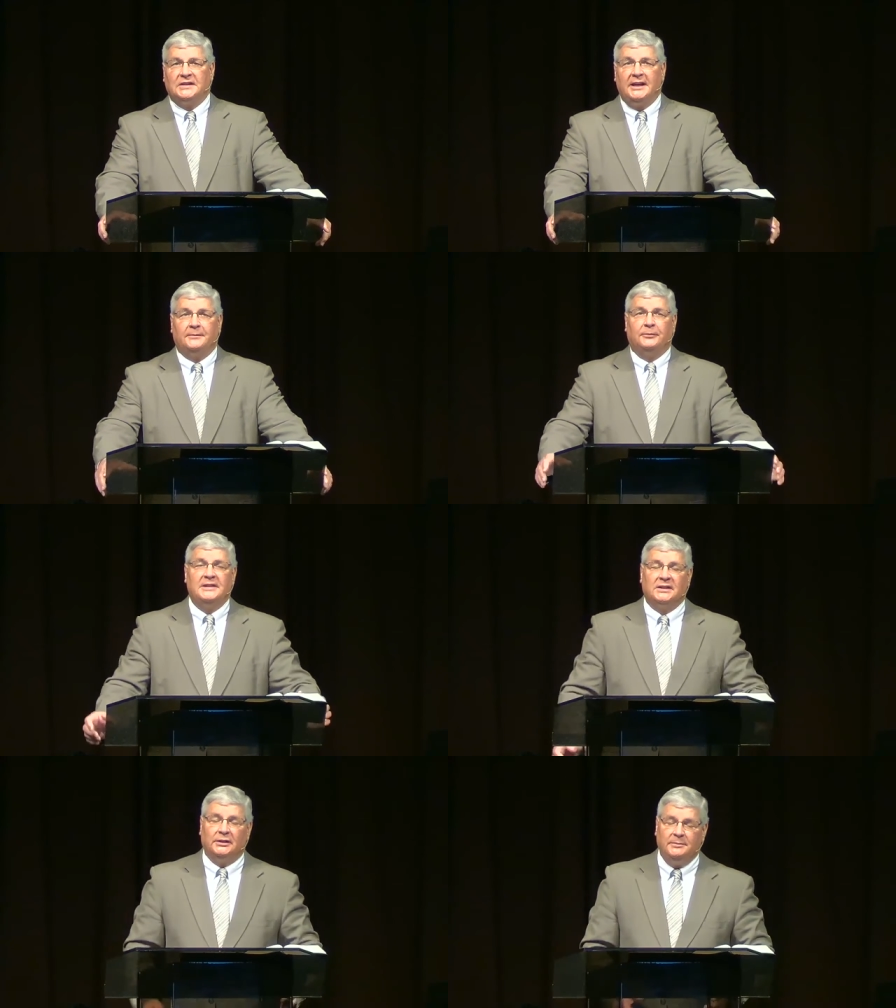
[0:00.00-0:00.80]
They have
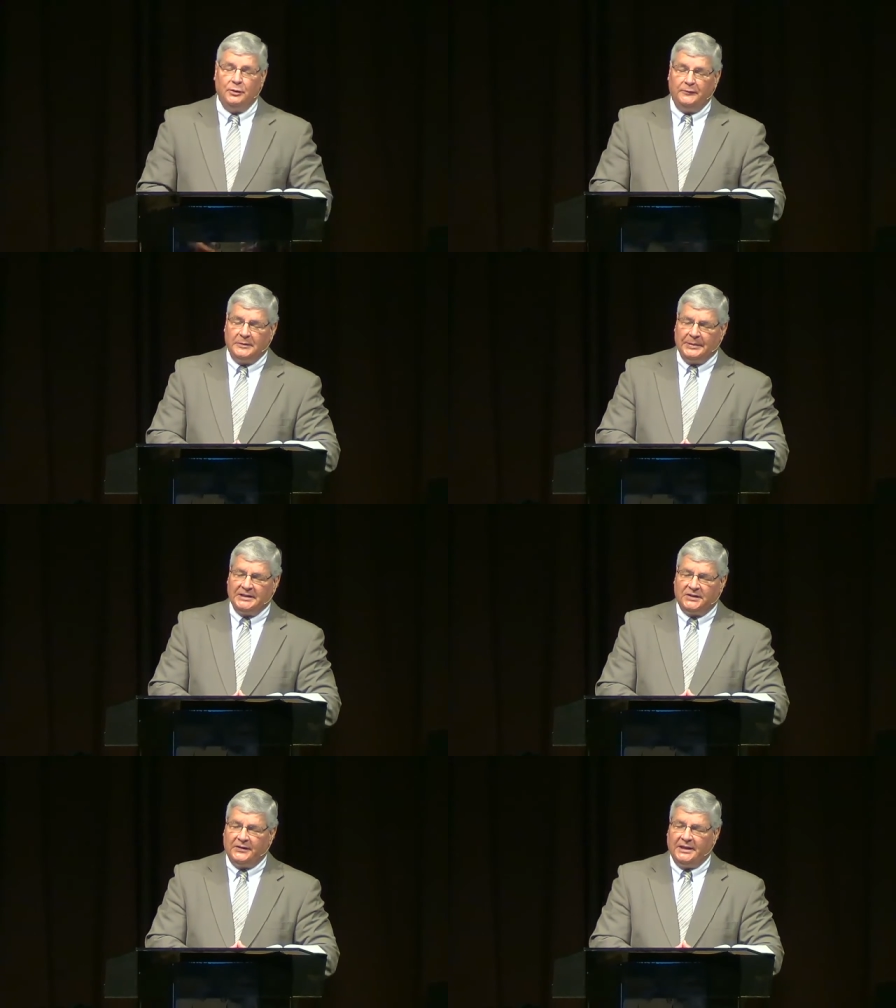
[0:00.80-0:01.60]
recently moved to
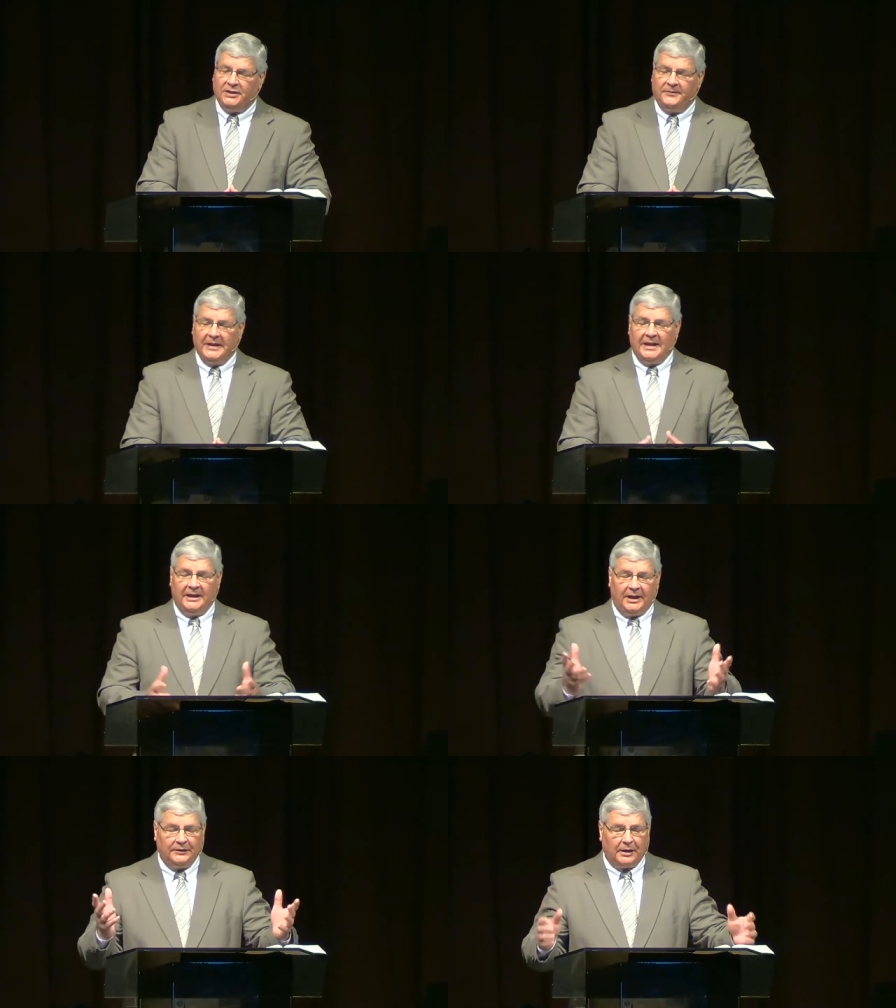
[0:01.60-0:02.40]
Pennsylvania,
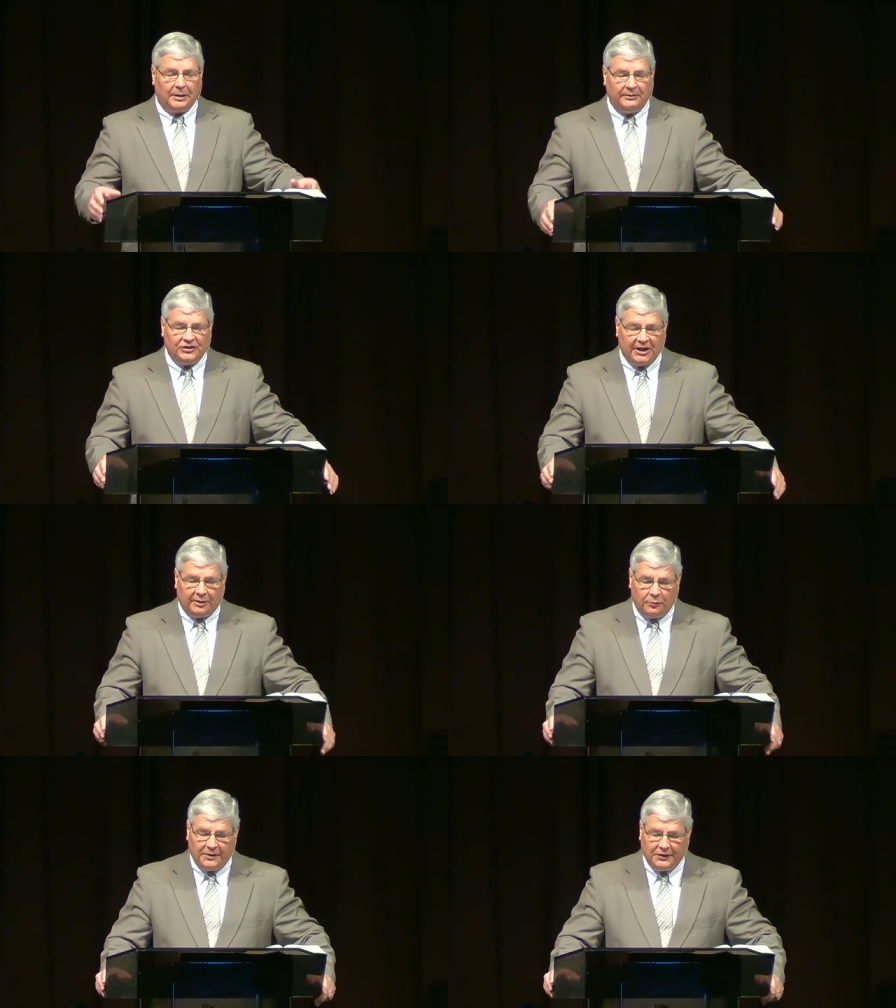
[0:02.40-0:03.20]
and I thought I would
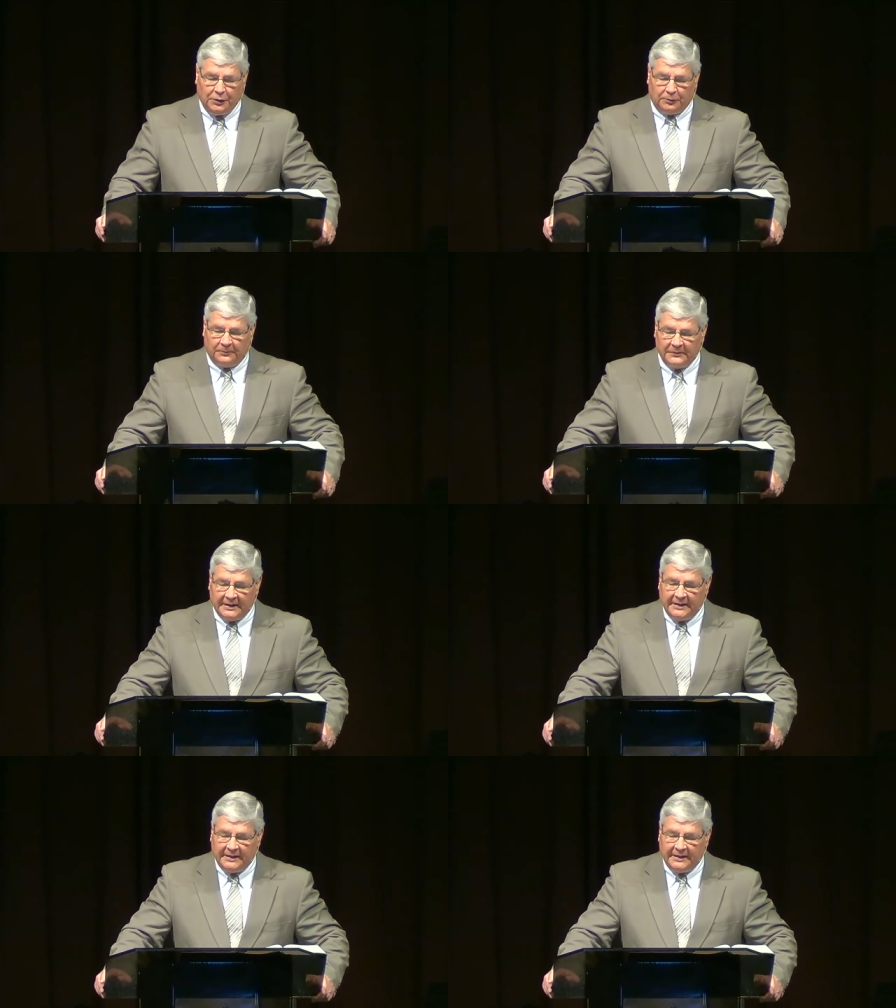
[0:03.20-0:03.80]
share it with you.